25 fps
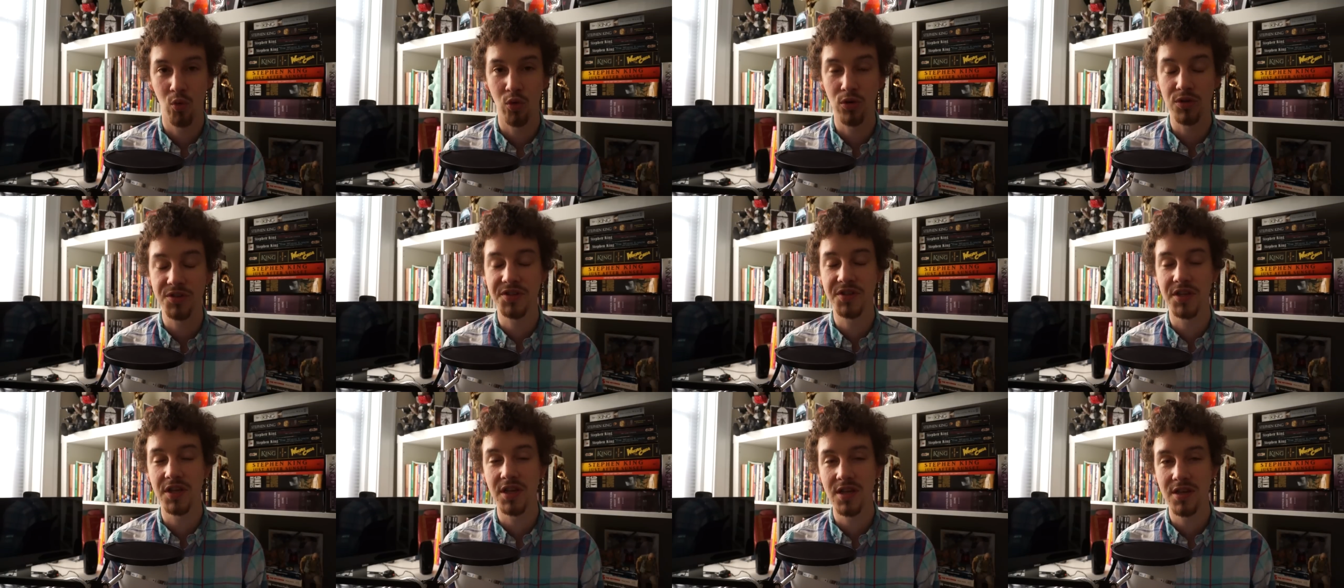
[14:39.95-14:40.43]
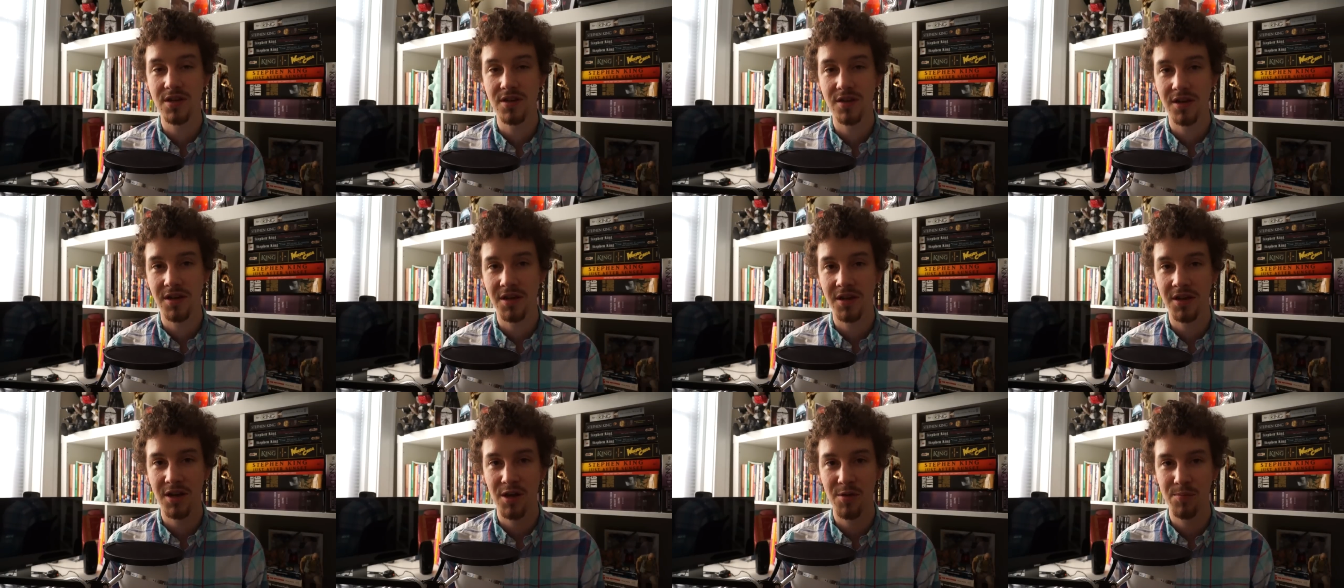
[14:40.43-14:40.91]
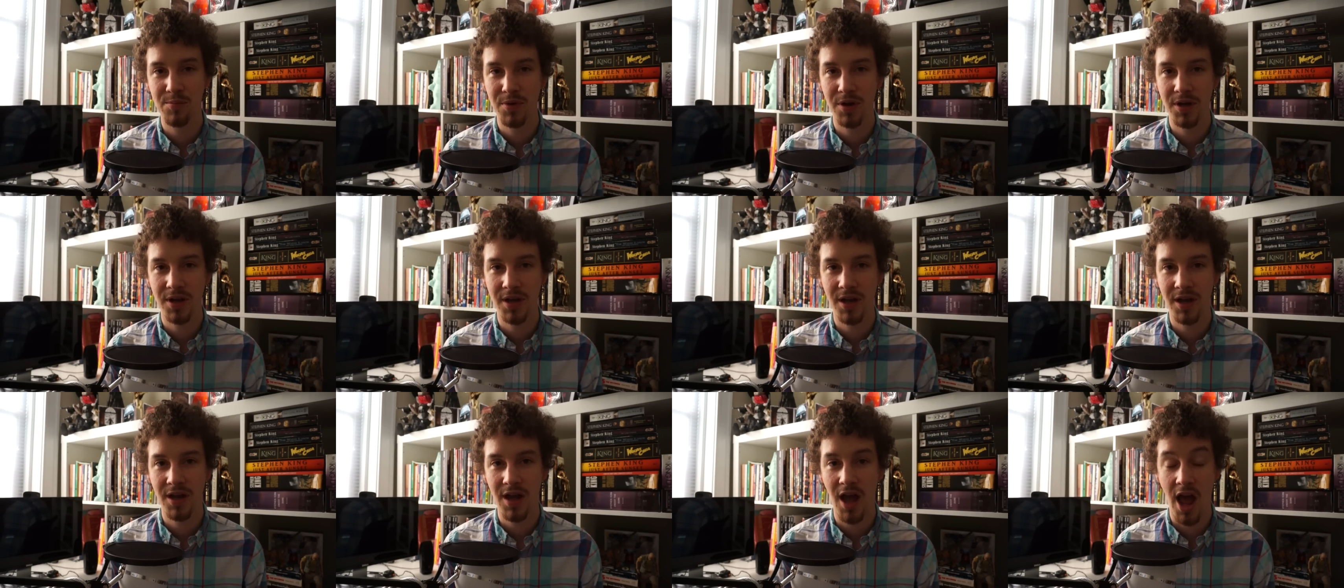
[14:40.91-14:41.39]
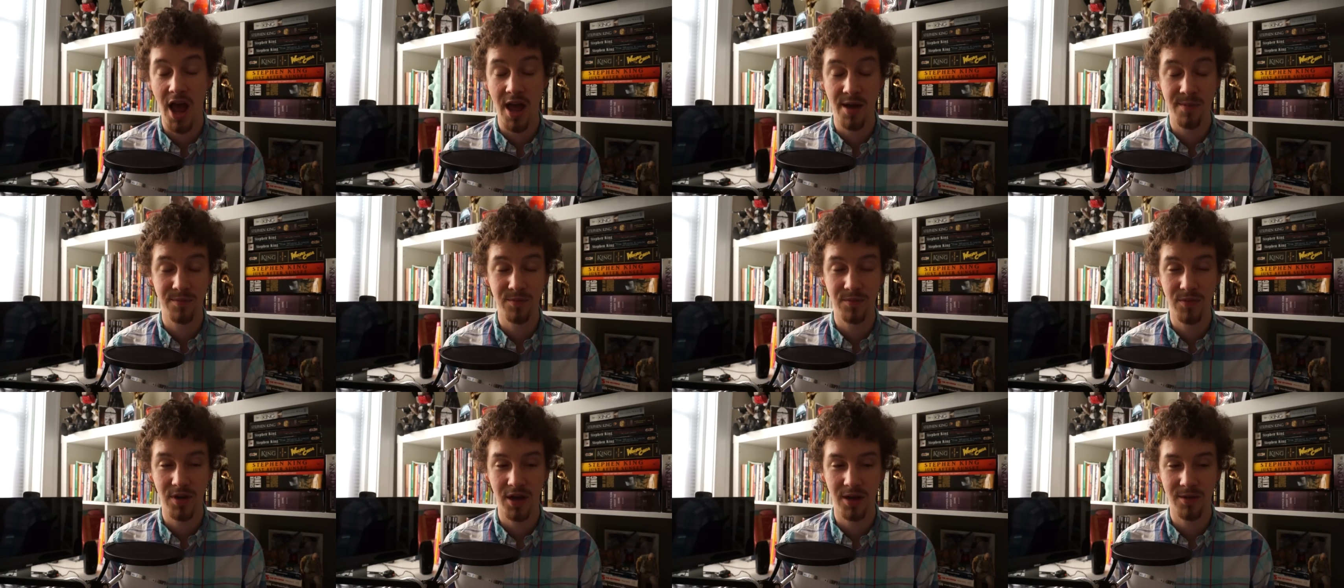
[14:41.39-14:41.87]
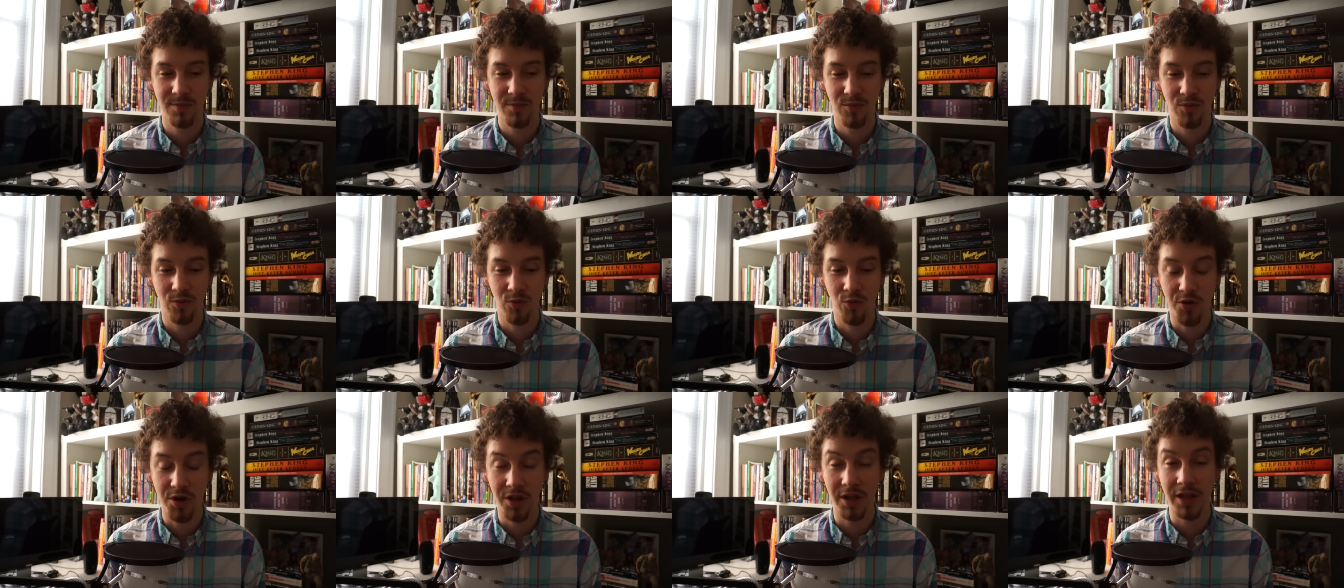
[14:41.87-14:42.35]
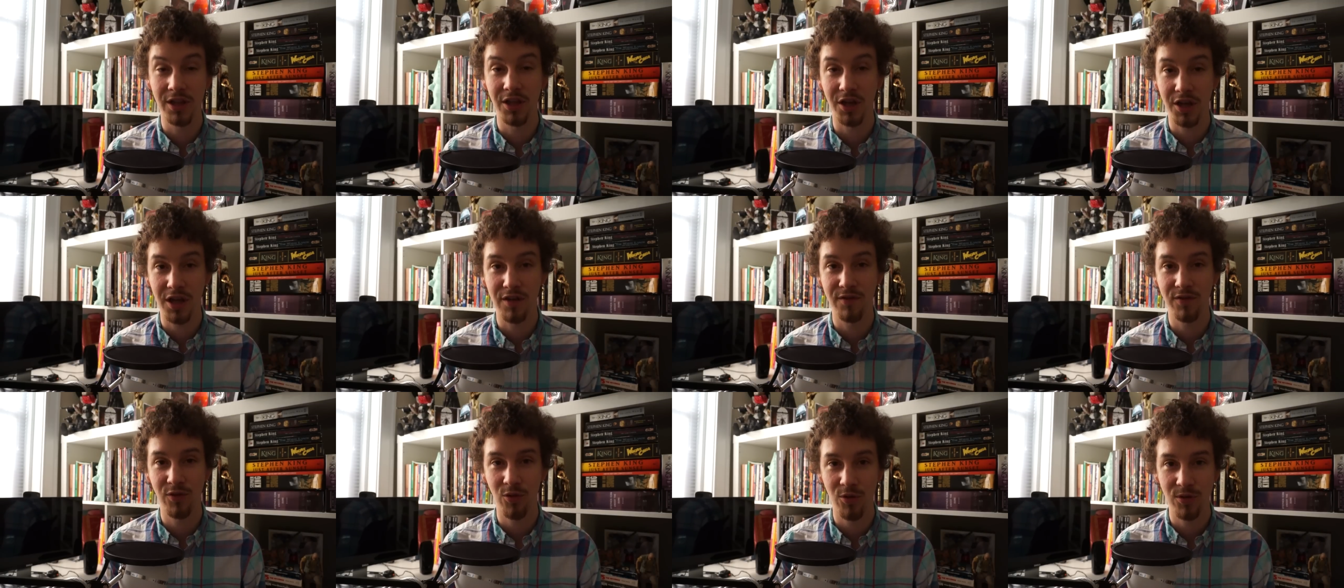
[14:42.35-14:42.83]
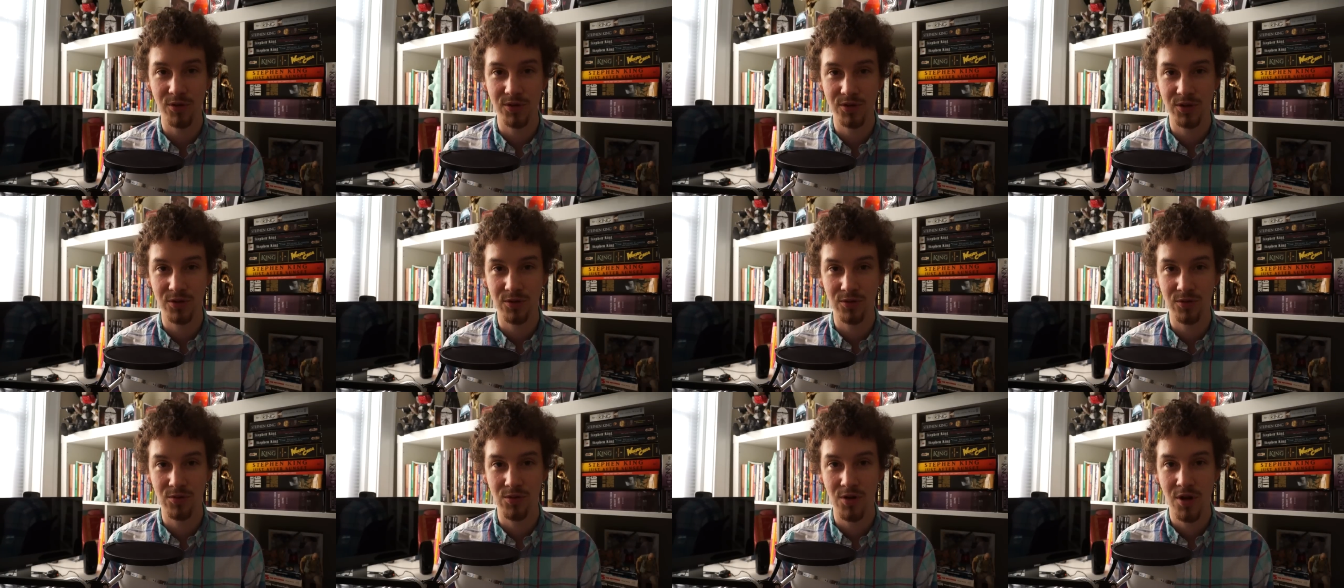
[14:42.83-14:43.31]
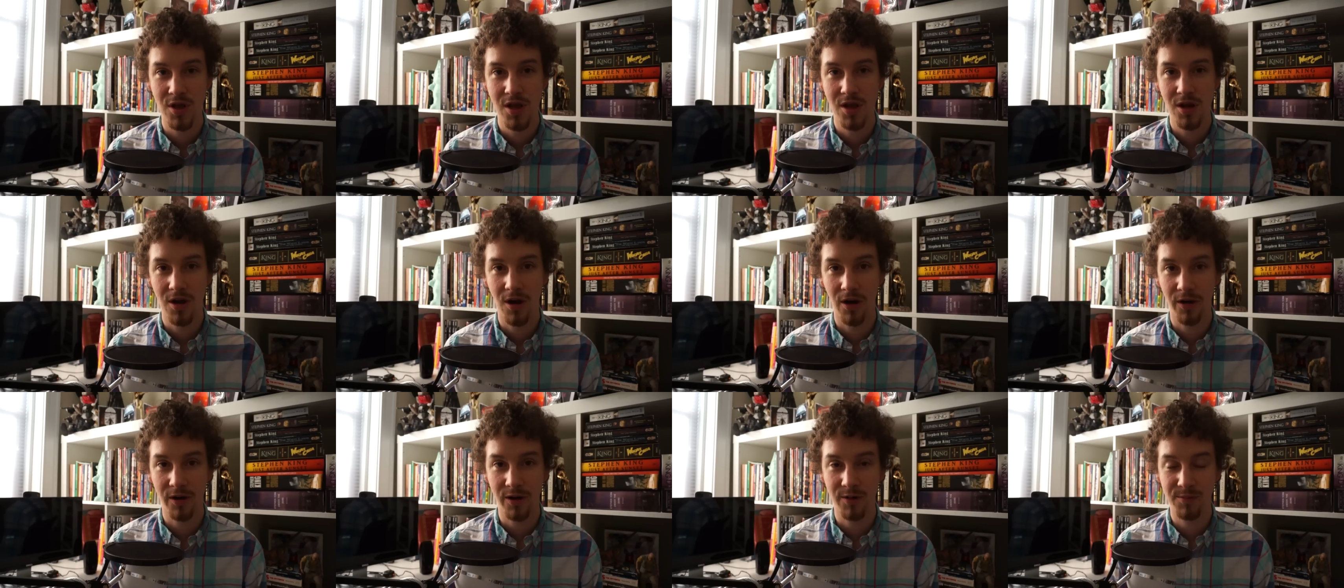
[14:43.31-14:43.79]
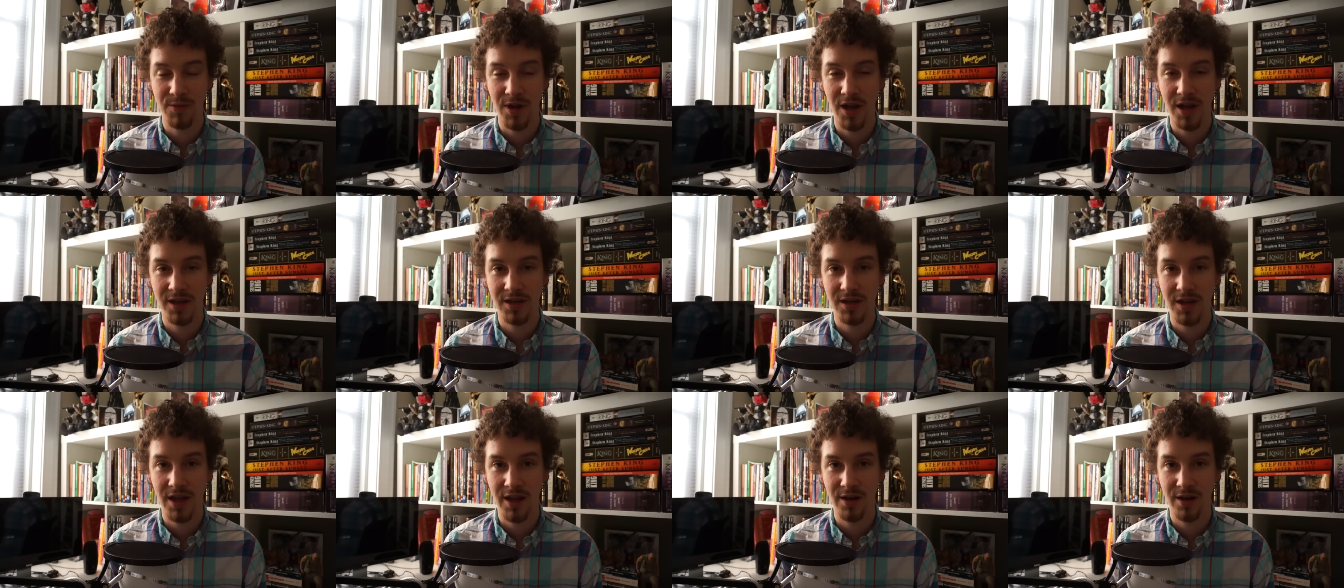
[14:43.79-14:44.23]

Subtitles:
we'll see. But I'm really looking forward to Arkham Knight,